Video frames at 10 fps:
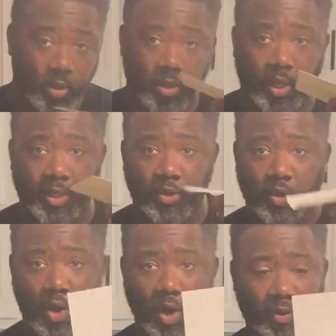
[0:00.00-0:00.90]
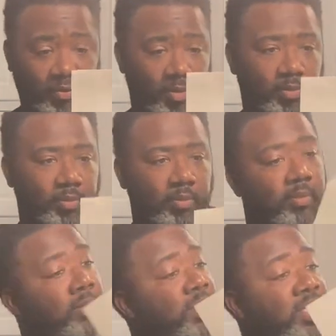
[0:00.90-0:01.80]
thank you card from
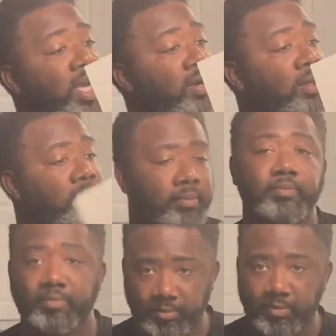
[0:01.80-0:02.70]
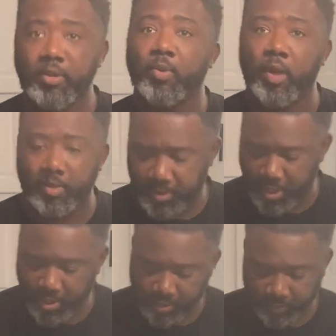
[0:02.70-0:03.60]
Sarah. You're welcome,
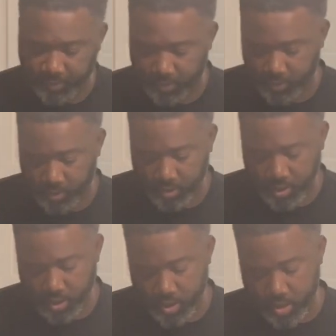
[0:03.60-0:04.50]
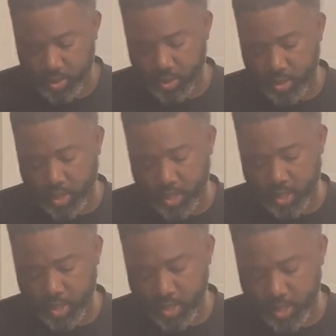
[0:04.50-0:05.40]
Sarah.
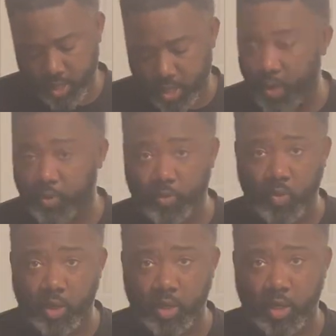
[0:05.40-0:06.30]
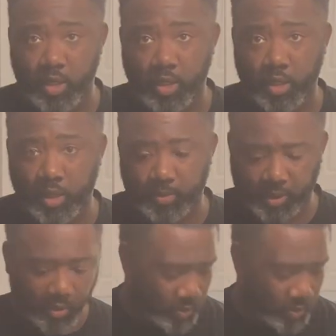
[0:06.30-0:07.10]
And they come with a 1-year limited